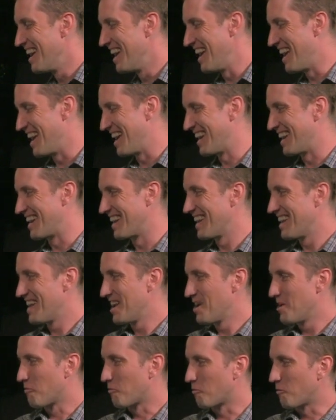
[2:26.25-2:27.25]
and
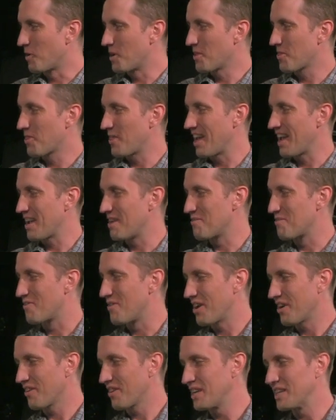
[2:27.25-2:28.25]
with a
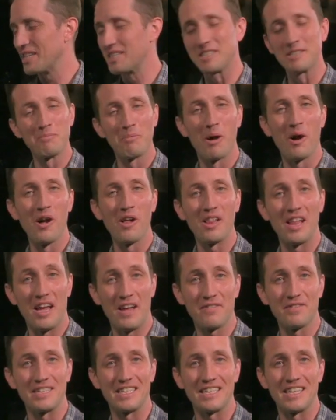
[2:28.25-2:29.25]
very small
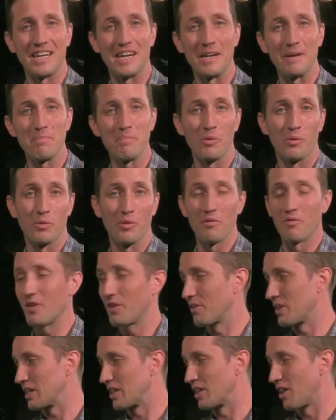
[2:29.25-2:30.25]
f-stop or a
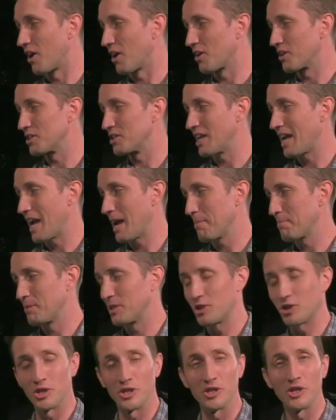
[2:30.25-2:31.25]
very large
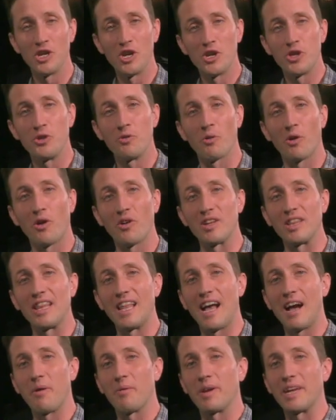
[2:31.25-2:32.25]
aperture, you are
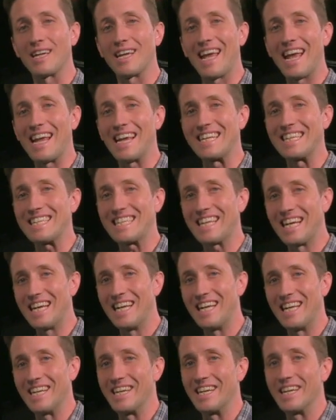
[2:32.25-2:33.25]
allowing a
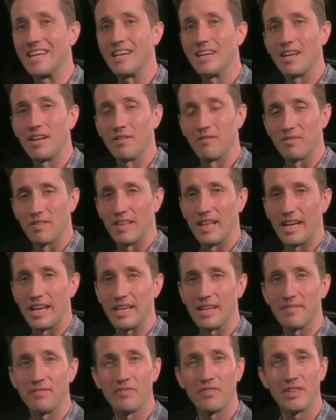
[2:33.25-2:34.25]
ton of
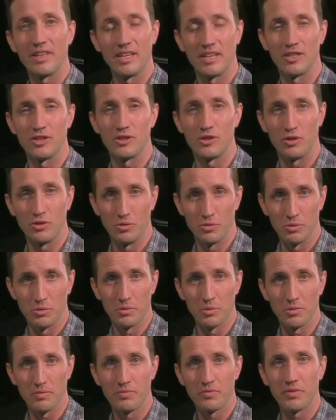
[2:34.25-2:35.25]
light
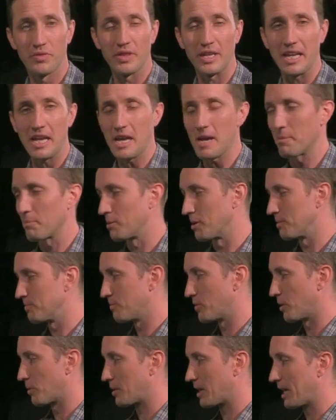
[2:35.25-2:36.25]
into the camera,
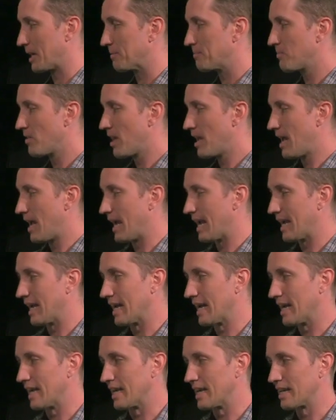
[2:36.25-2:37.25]
okay?
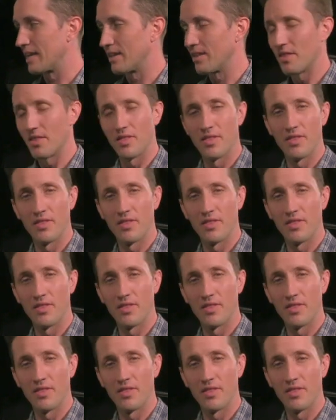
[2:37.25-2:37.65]
And